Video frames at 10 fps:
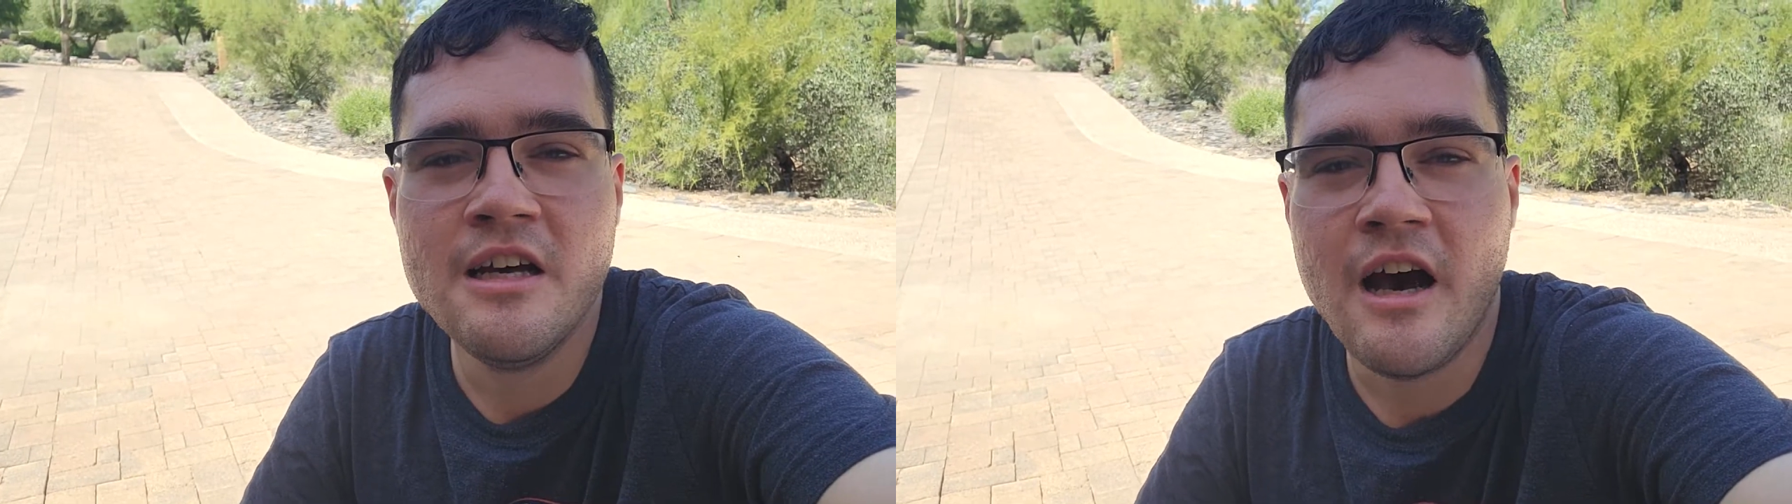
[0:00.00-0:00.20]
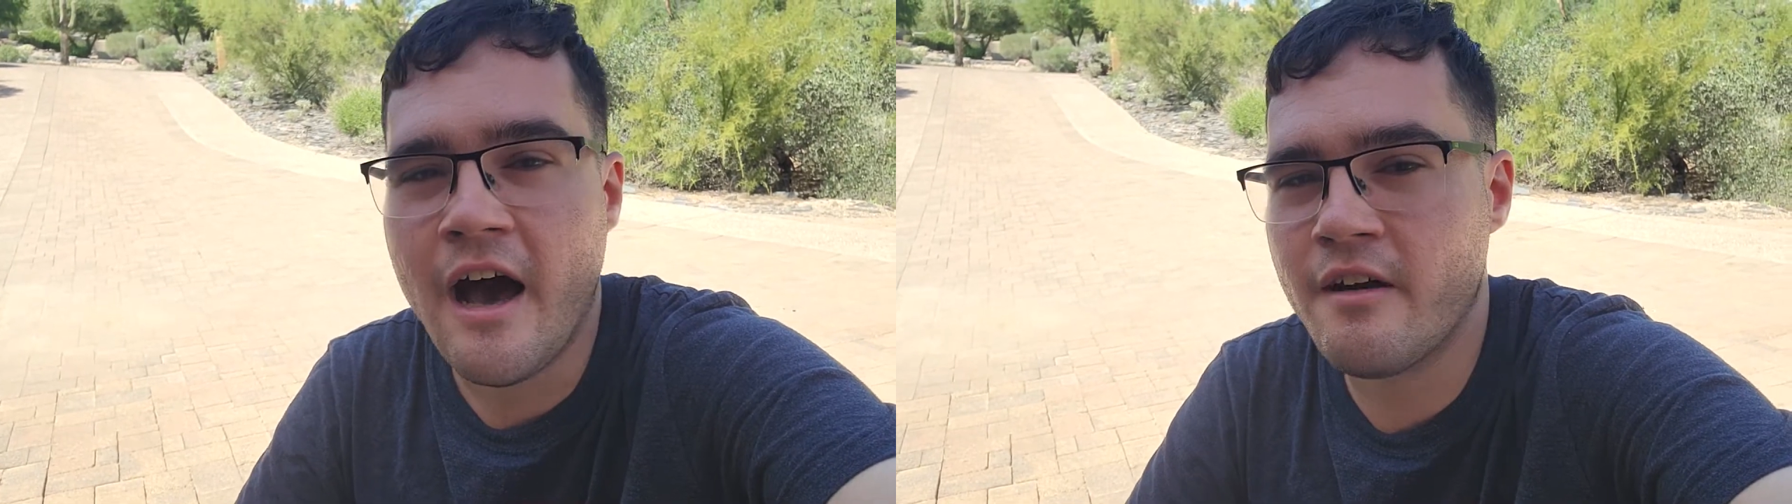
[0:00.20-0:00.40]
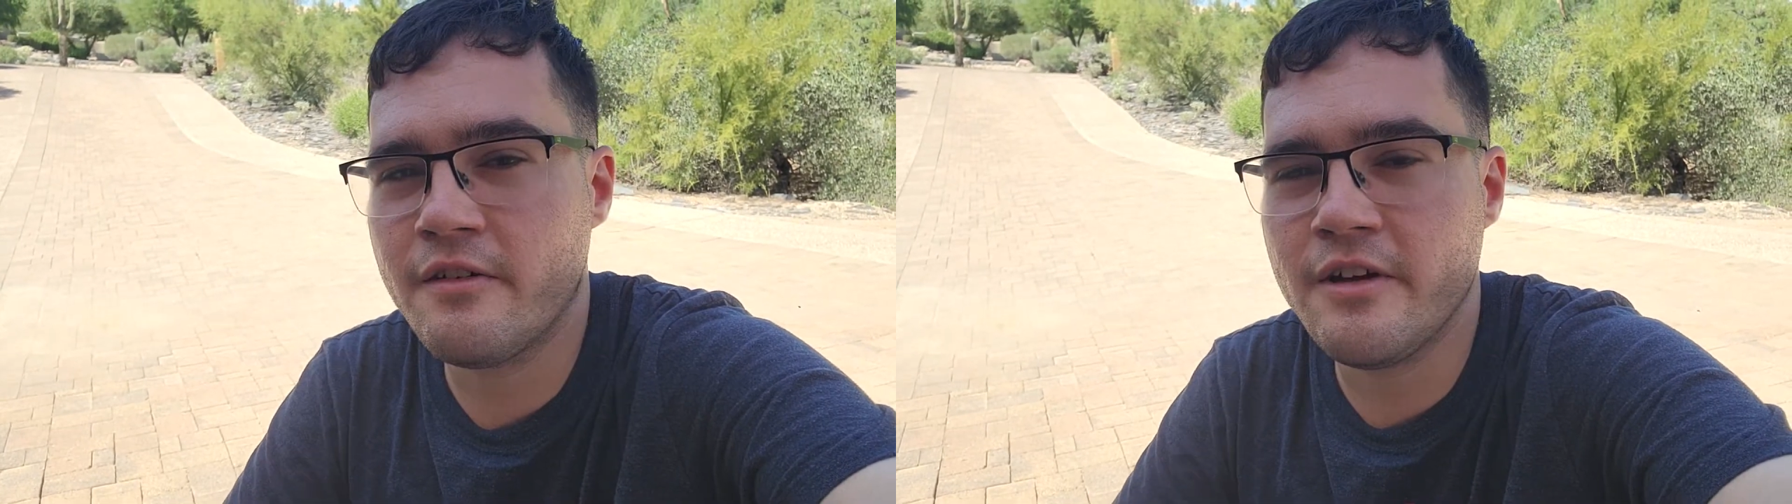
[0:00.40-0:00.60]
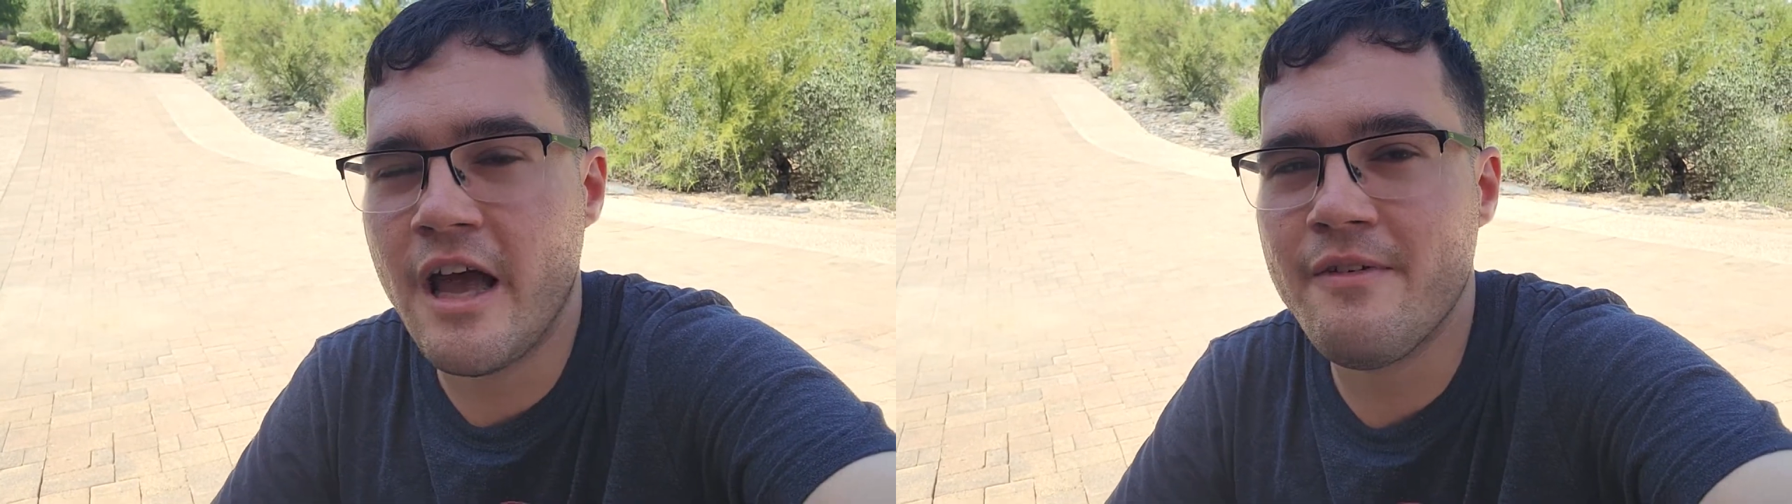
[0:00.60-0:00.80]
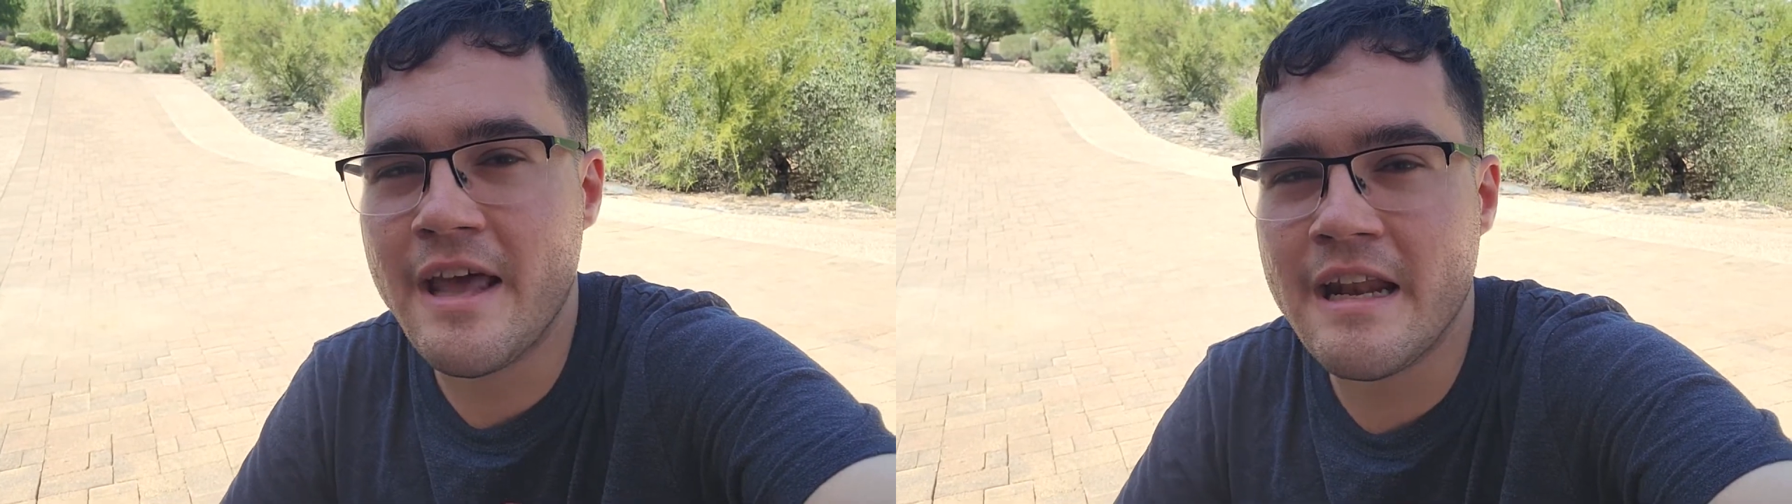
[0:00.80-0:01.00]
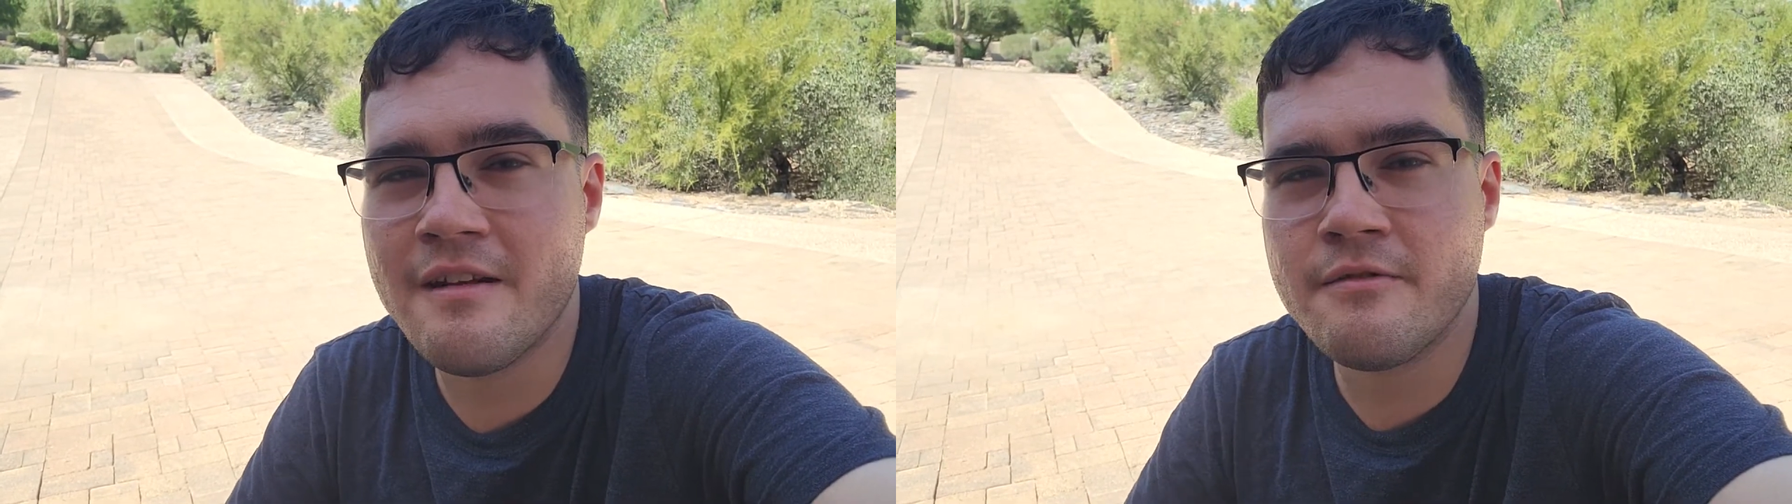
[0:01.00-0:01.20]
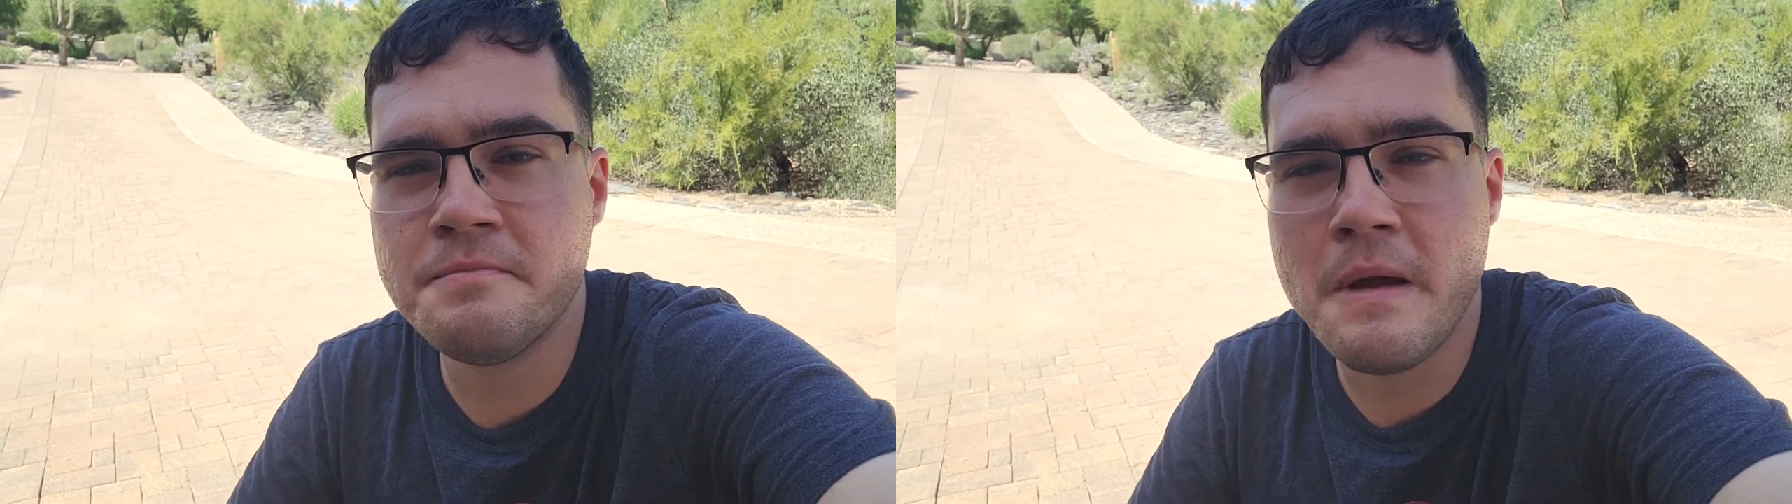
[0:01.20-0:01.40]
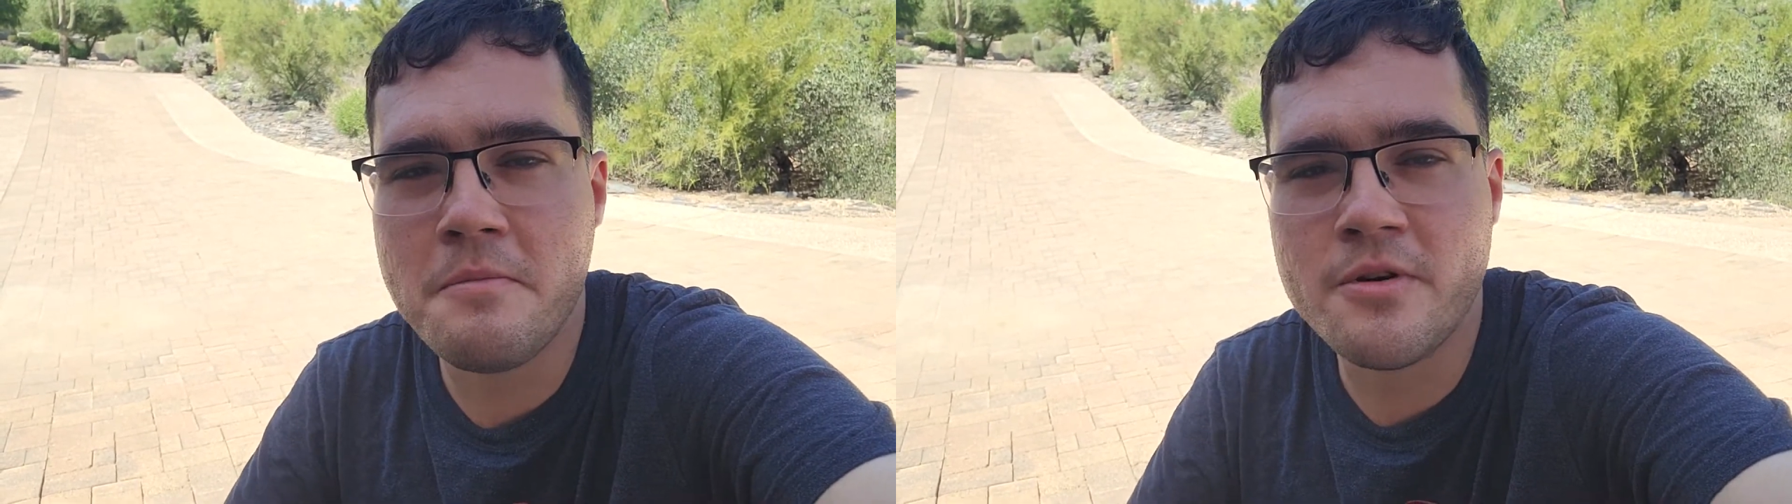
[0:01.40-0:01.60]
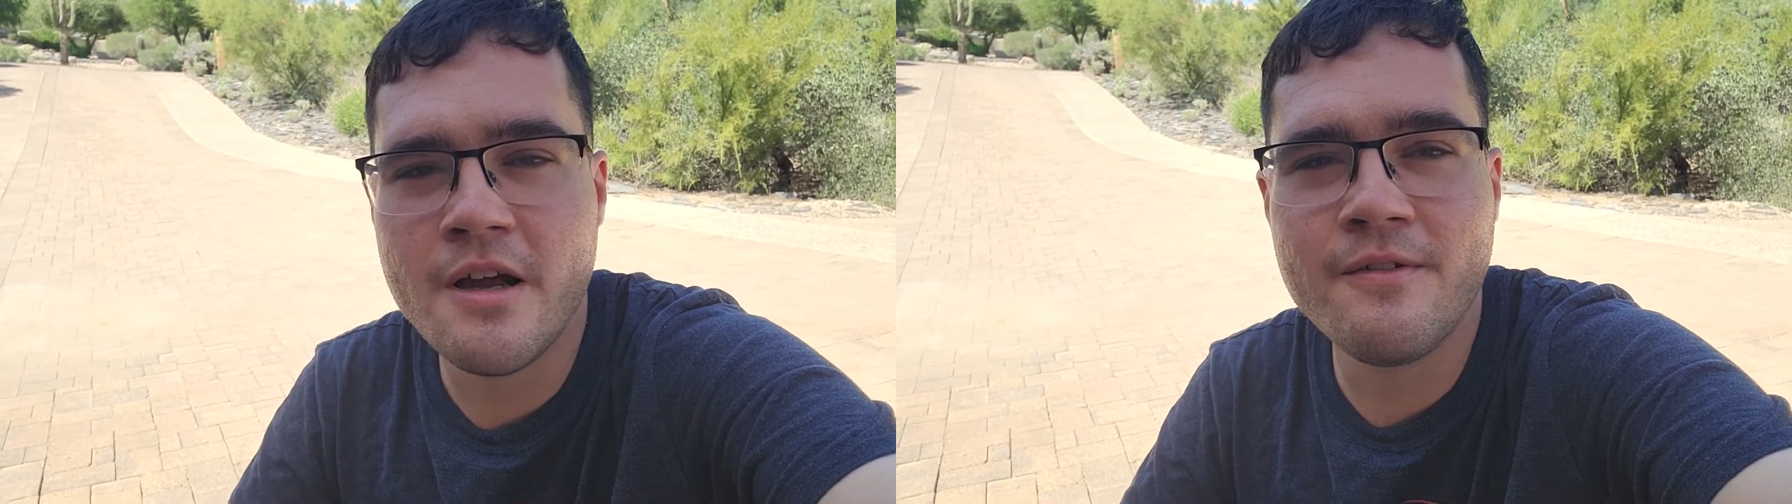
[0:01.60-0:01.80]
I don't really have any memory